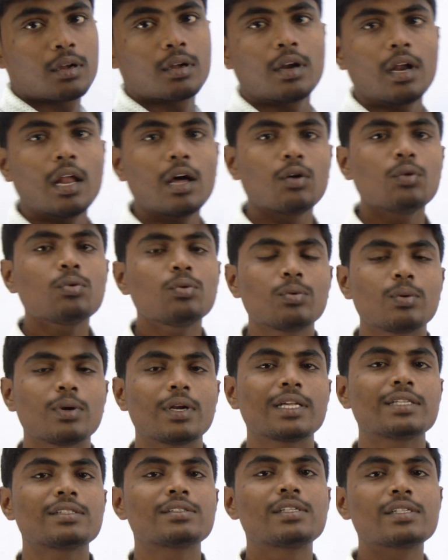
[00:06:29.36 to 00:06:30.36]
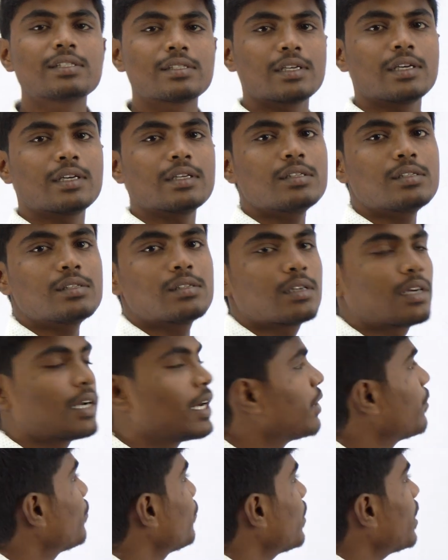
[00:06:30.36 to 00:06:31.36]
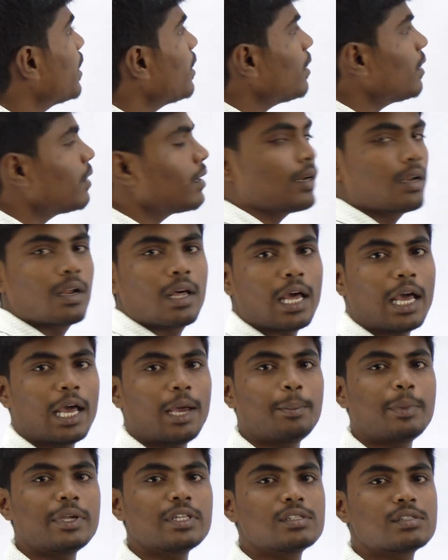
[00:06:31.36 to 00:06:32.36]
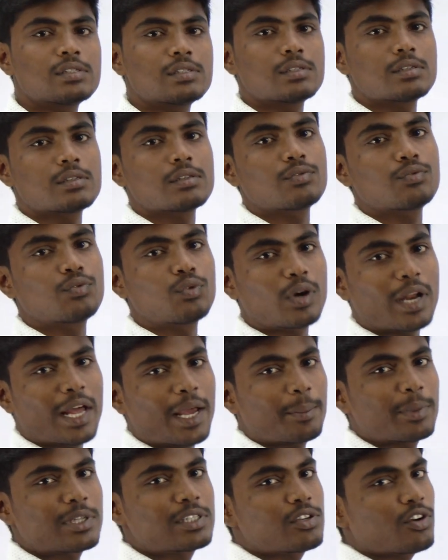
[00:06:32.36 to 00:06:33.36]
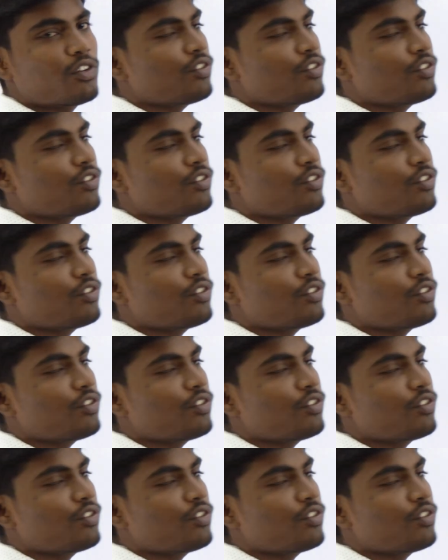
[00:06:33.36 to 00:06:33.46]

Now let's discuss different habits, food habits